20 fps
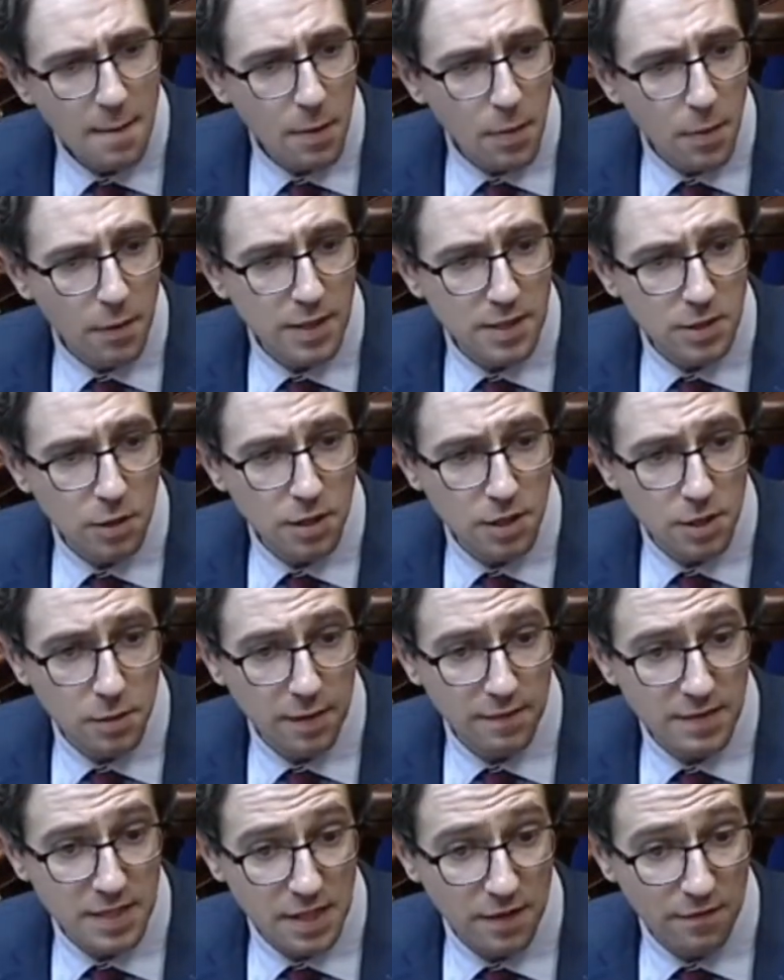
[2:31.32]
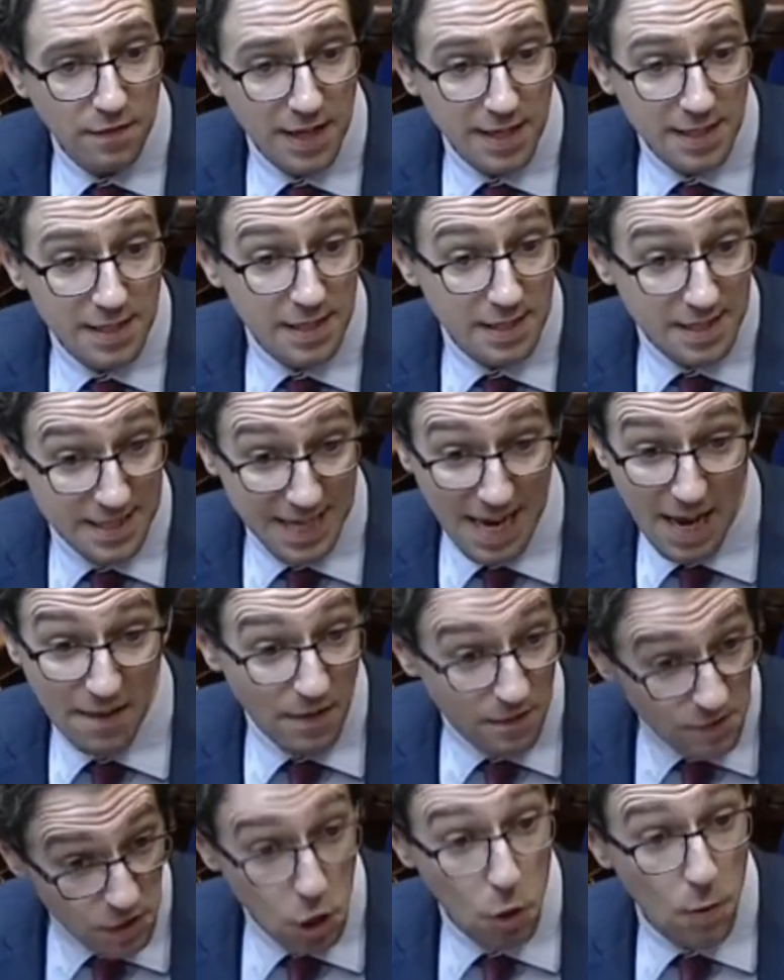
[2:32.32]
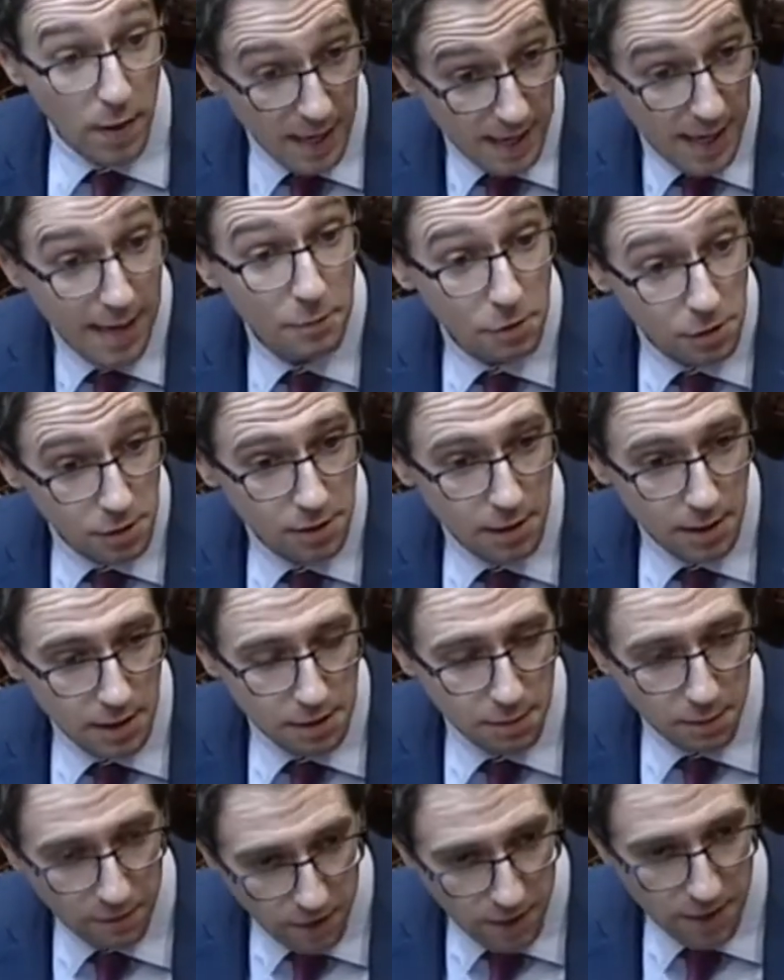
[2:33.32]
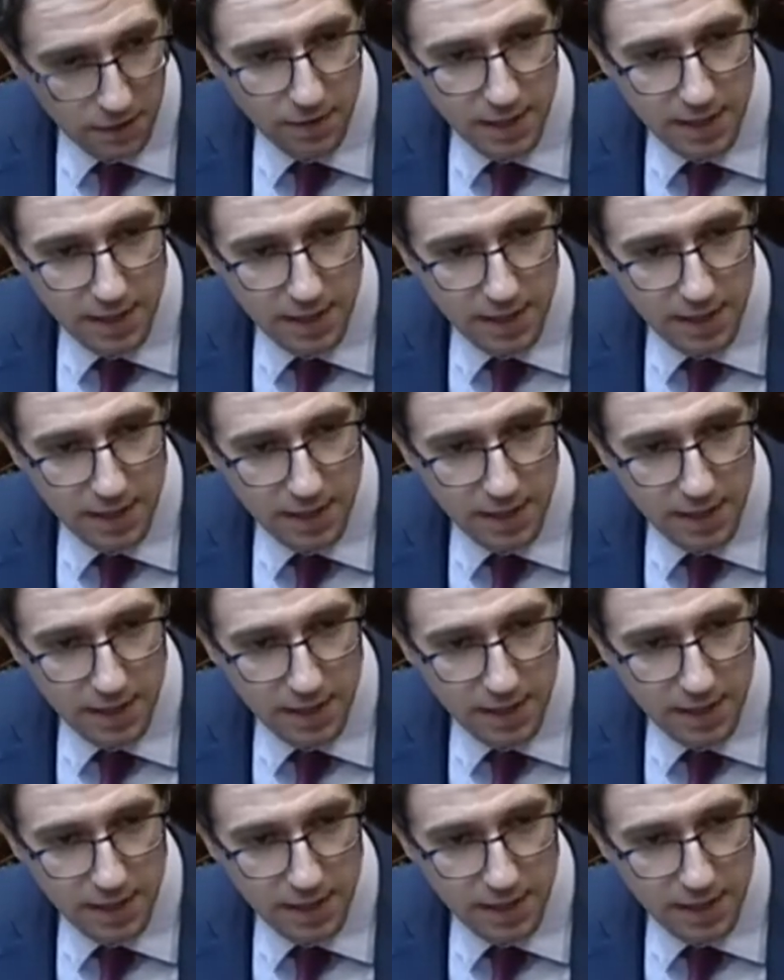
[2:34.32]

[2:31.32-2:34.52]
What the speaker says: there is also obviously the fact that staff have to go in and out and to provide really